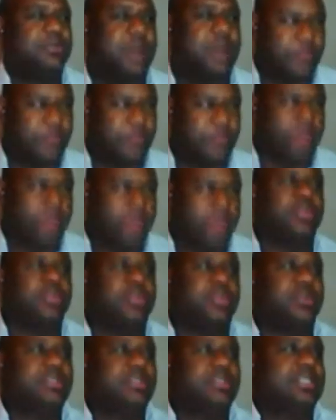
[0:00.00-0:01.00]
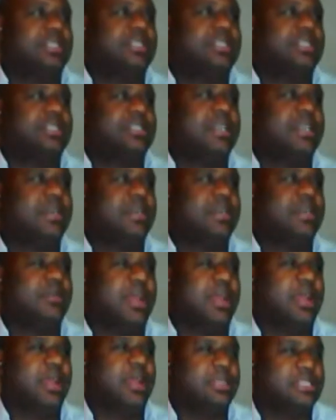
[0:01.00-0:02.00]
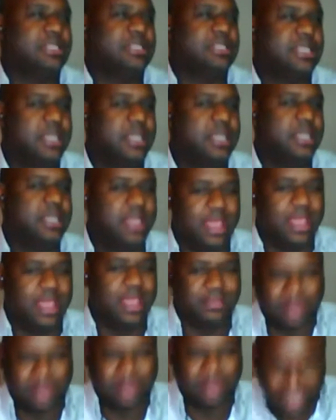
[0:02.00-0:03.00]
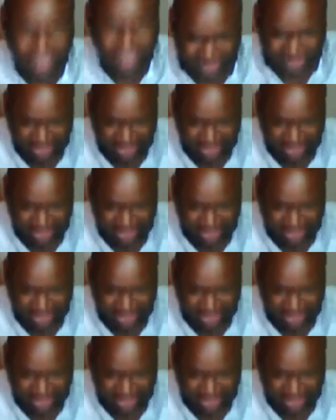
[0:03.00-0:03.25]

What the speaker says: we're about pathos, right? And with that